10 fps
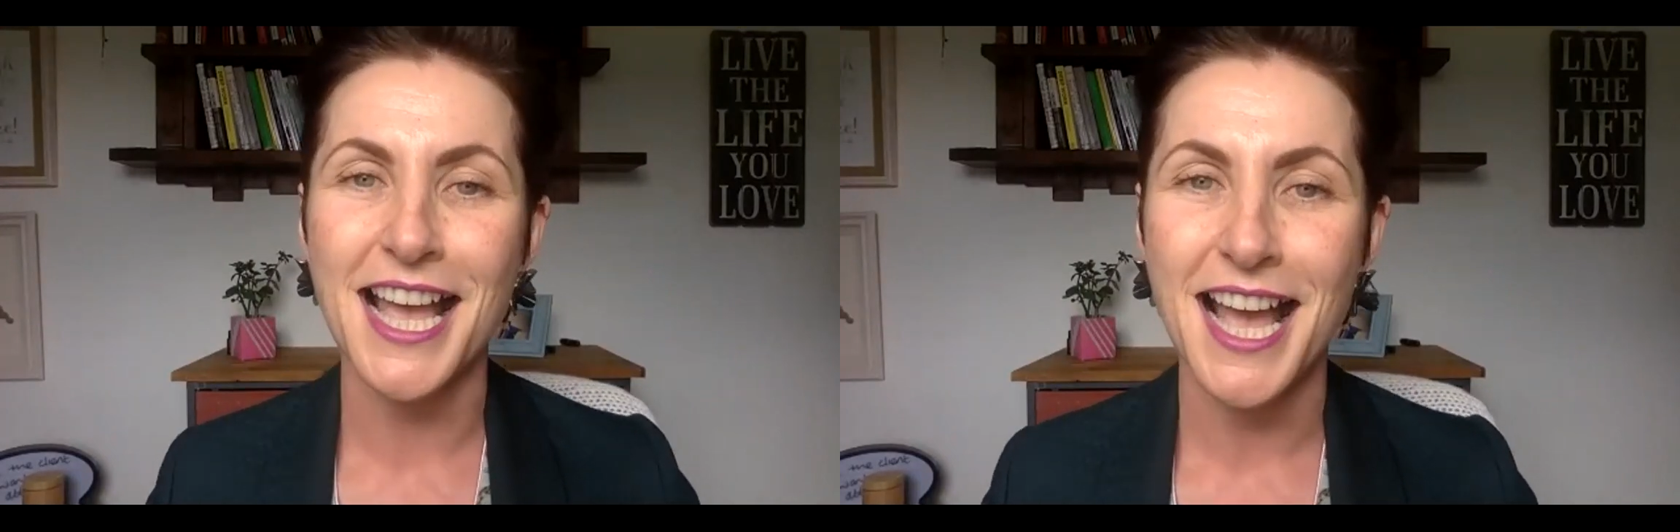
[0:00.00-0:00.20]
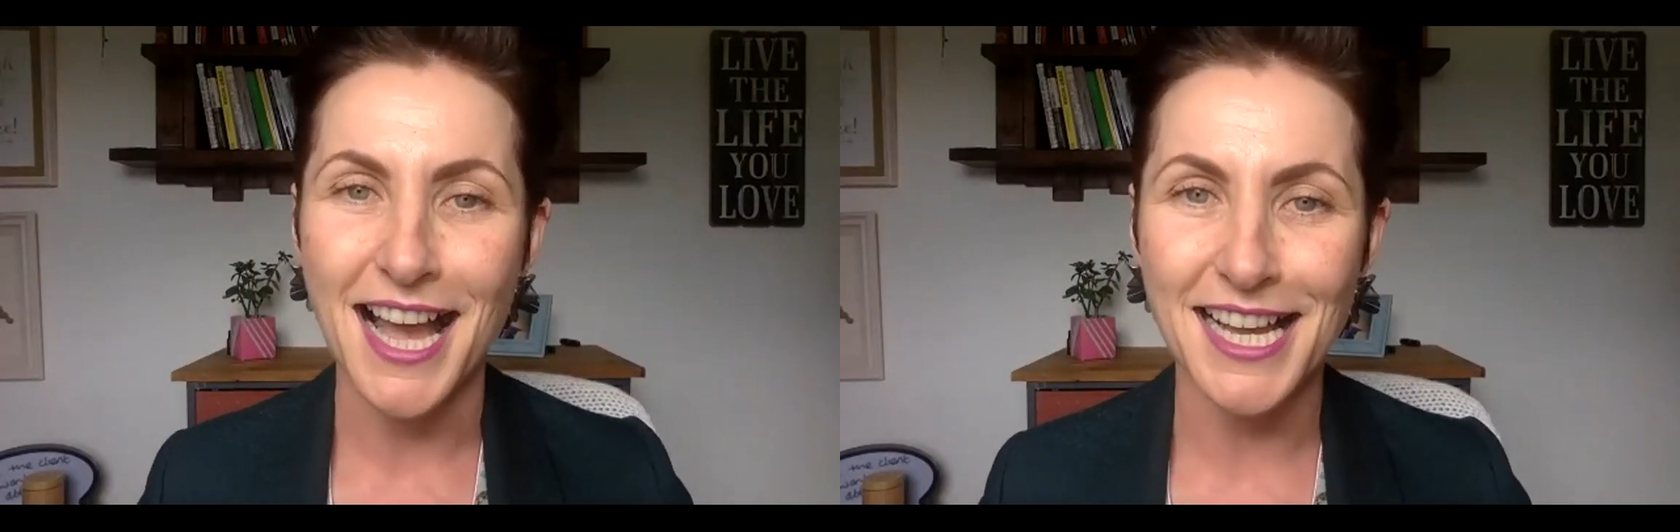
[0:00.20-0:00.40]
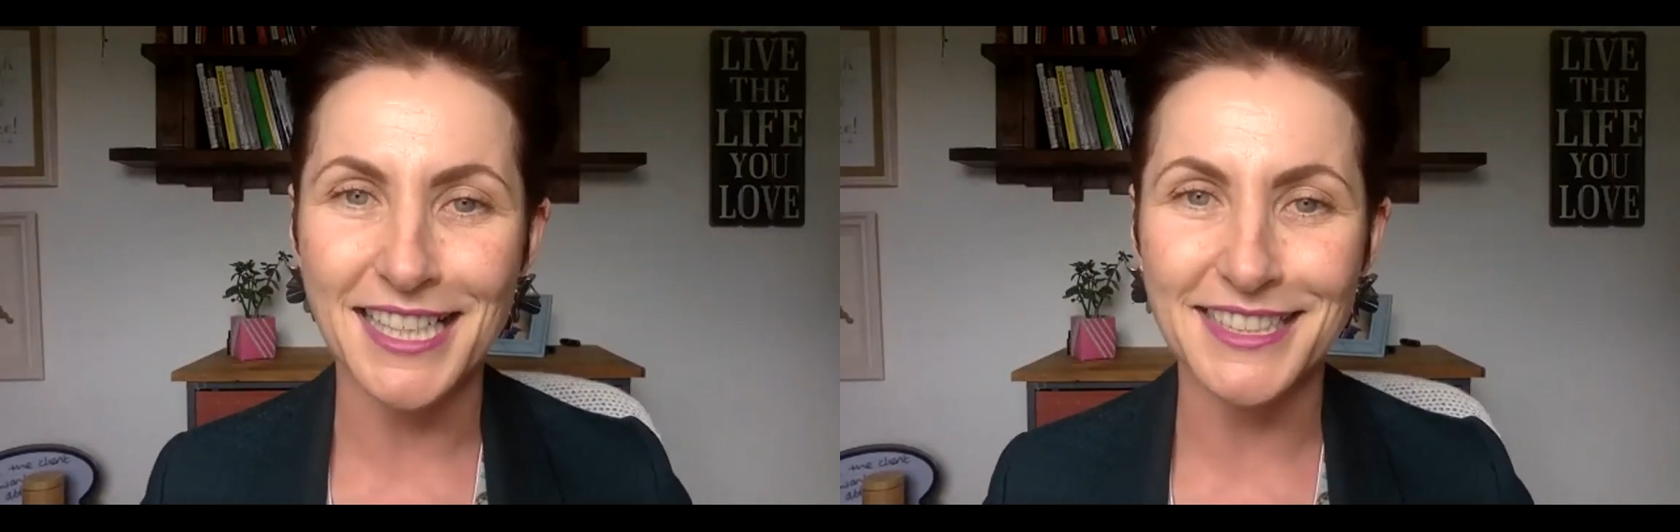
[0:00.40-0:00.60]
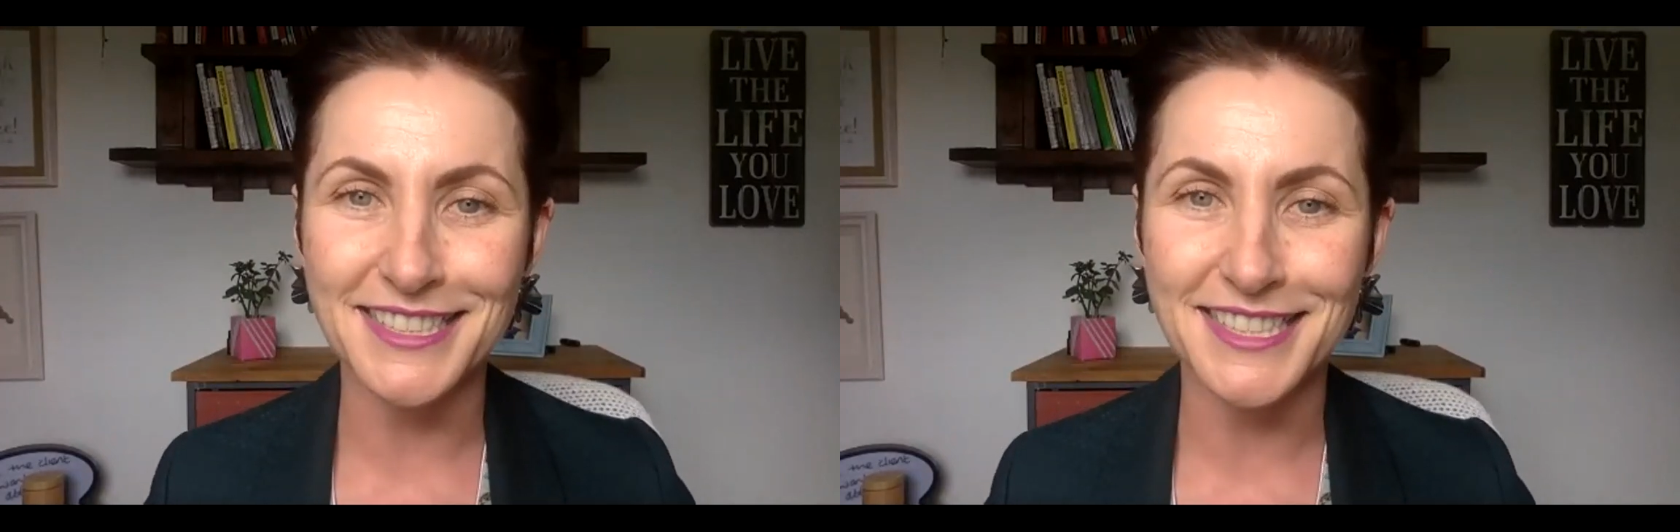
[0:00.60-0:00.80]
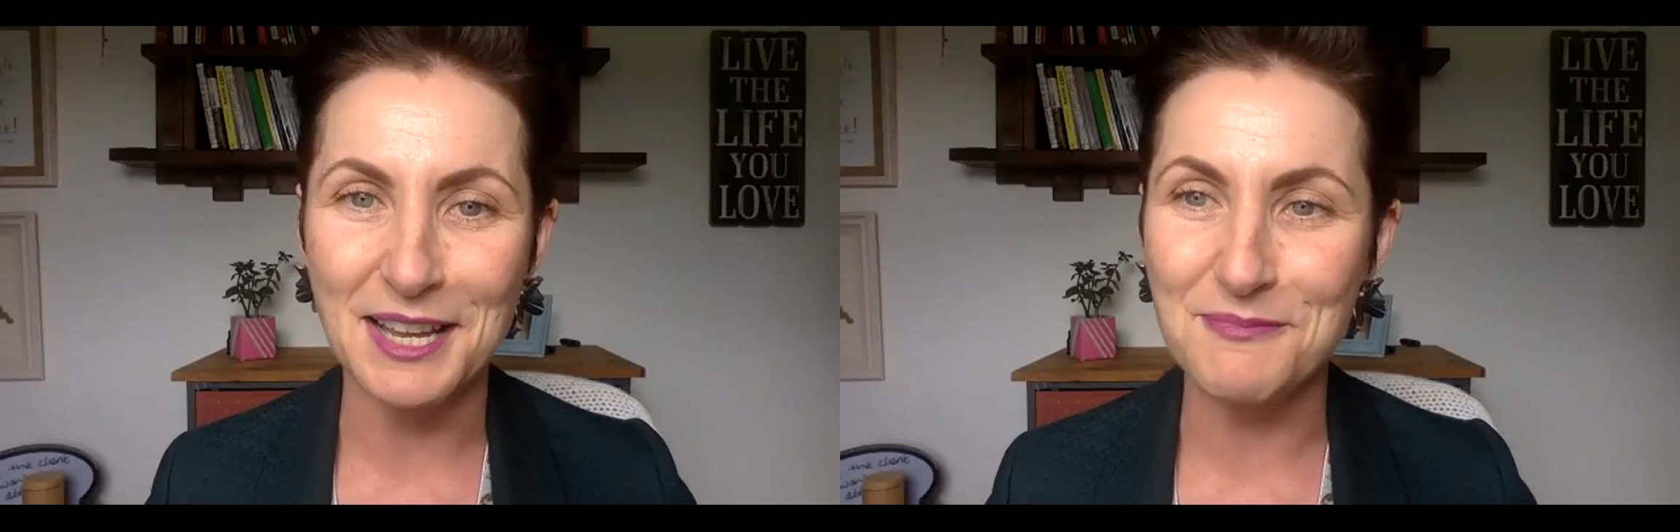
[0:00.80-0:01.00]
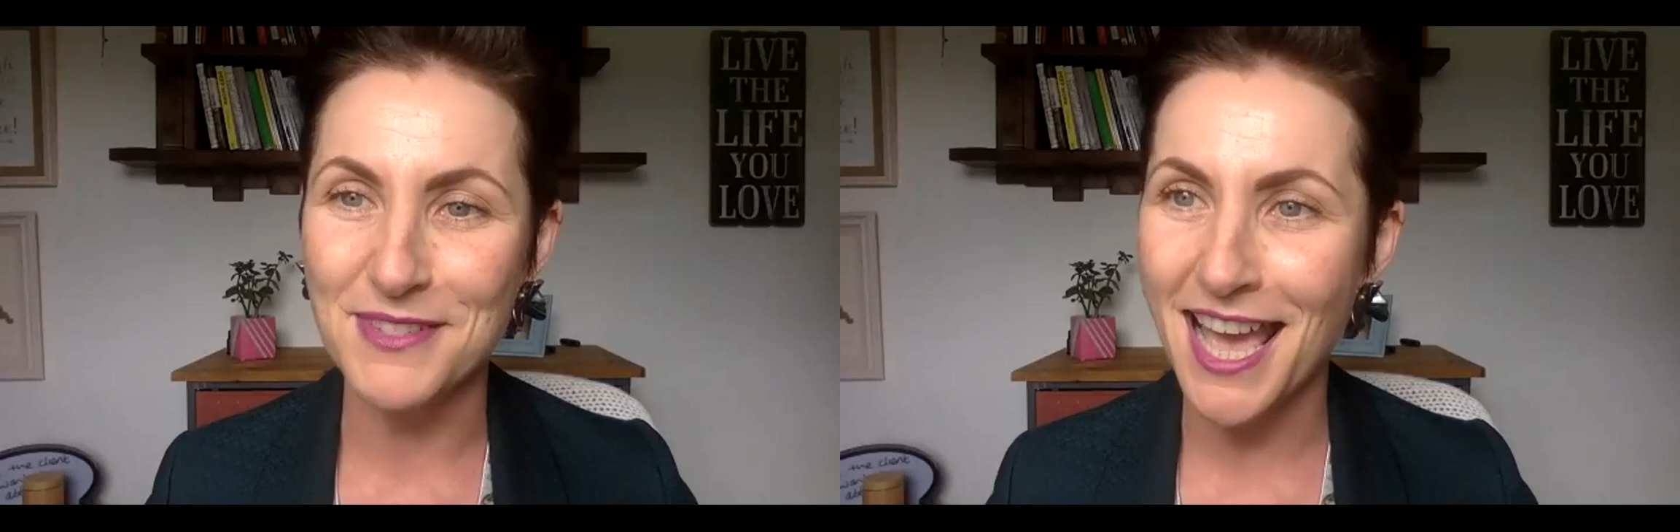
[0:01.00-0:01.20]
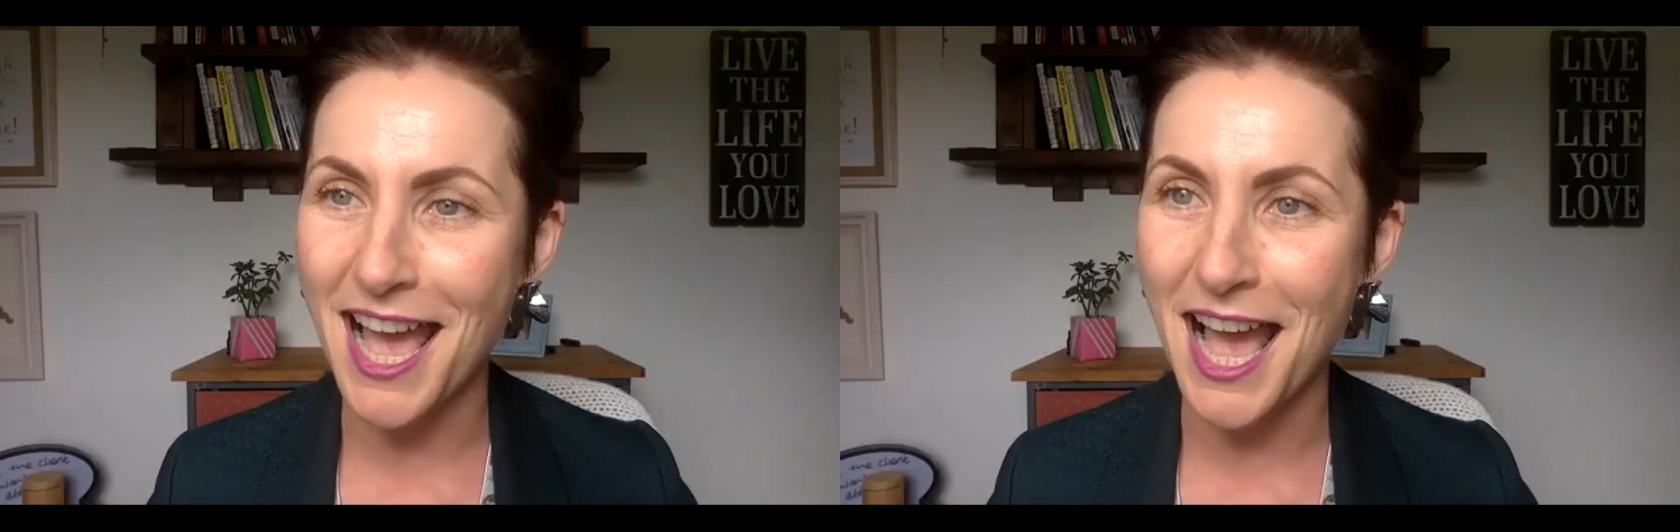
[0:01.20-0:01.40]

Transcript: And yeah,